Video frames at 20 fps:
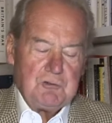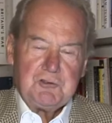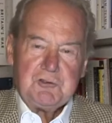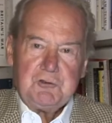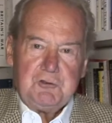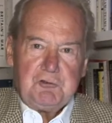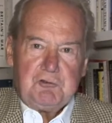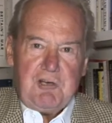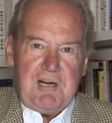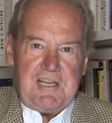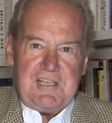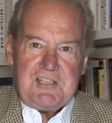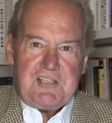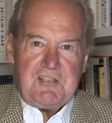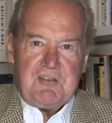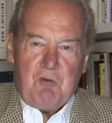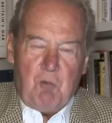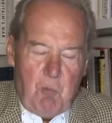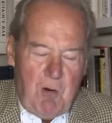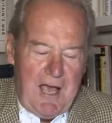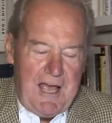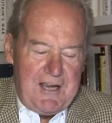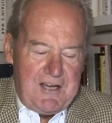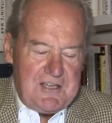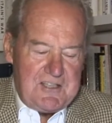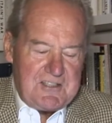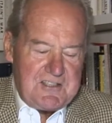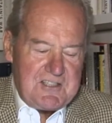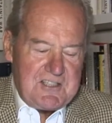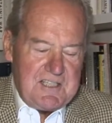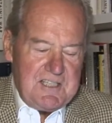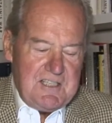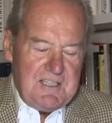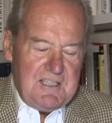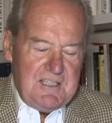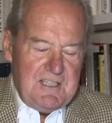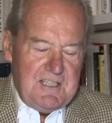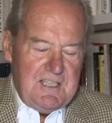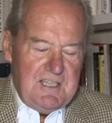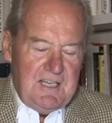too great an awareness
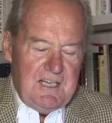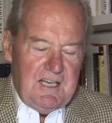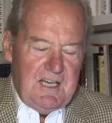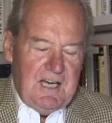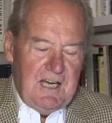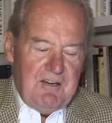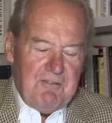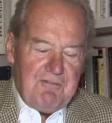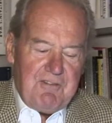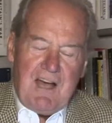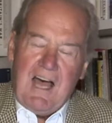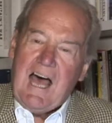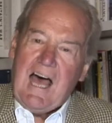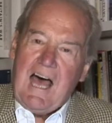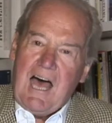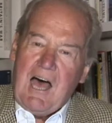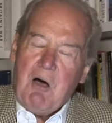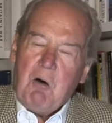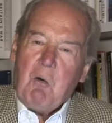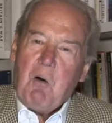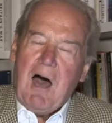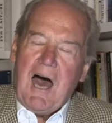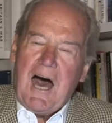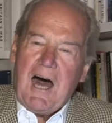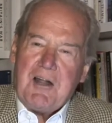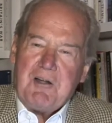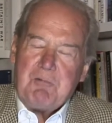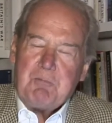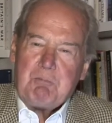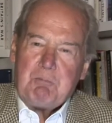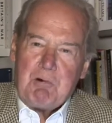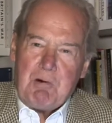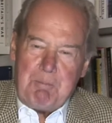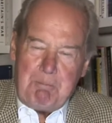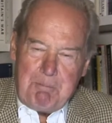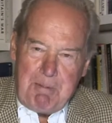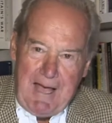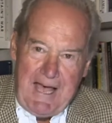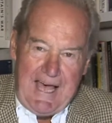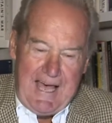of how
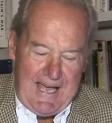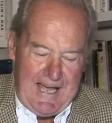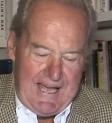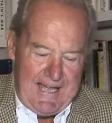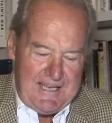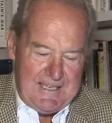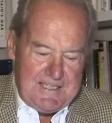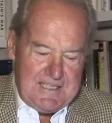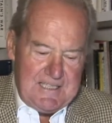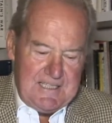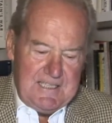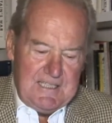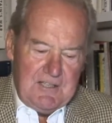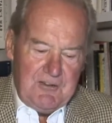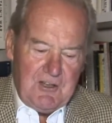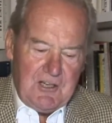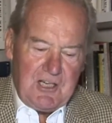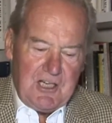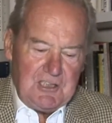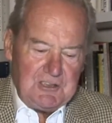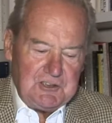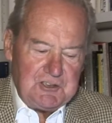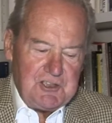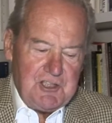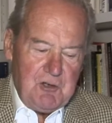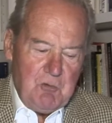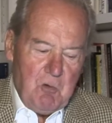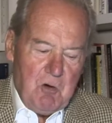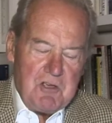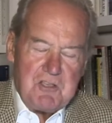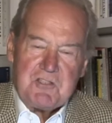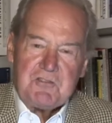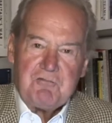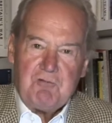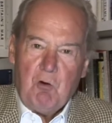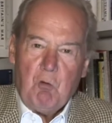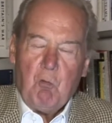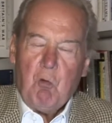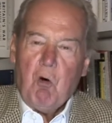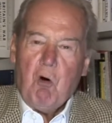unprepared the country was
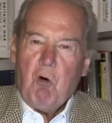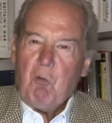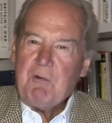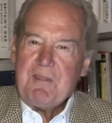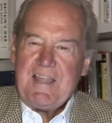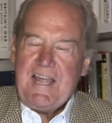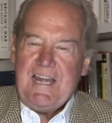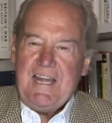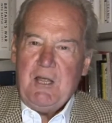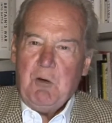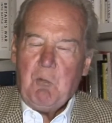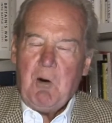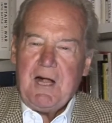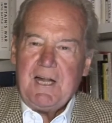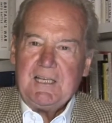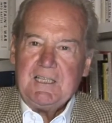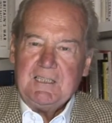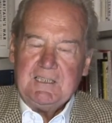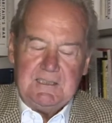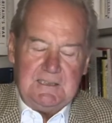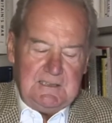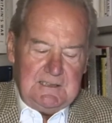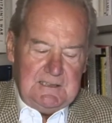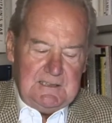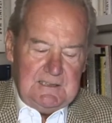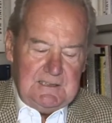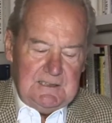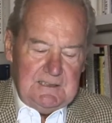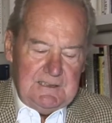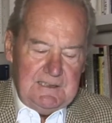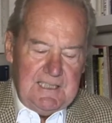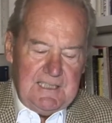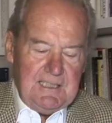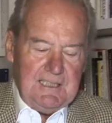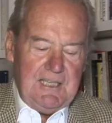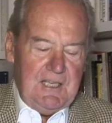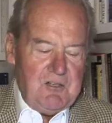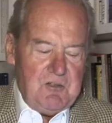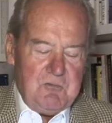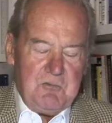for war with anyone, let
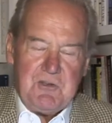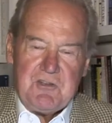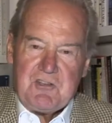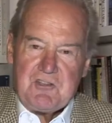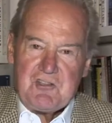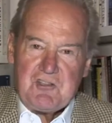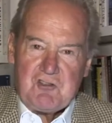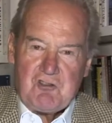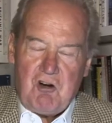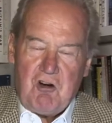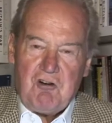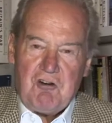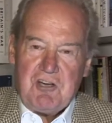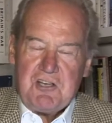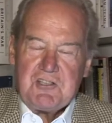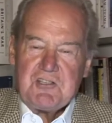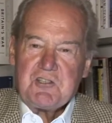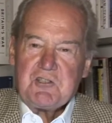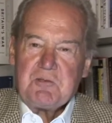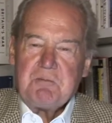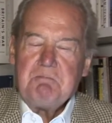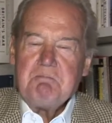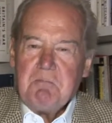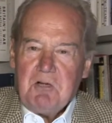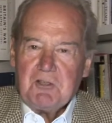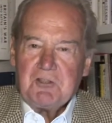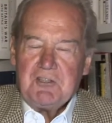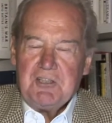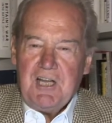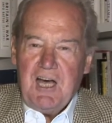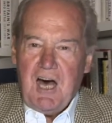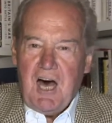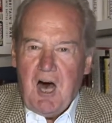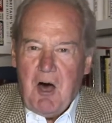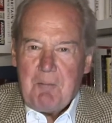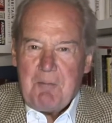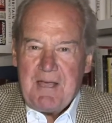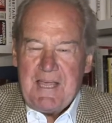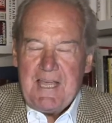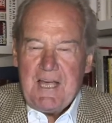alone with the strongest modern
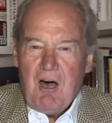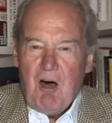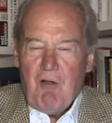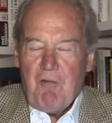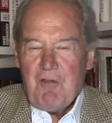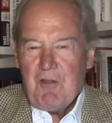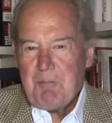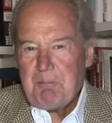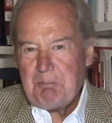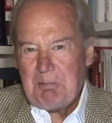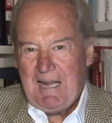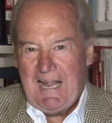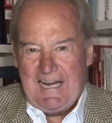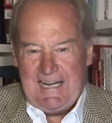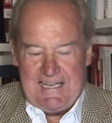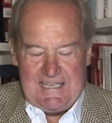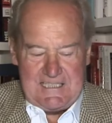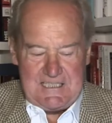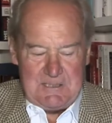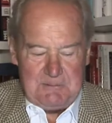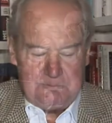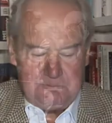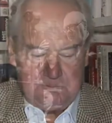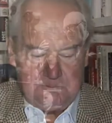army on the planet.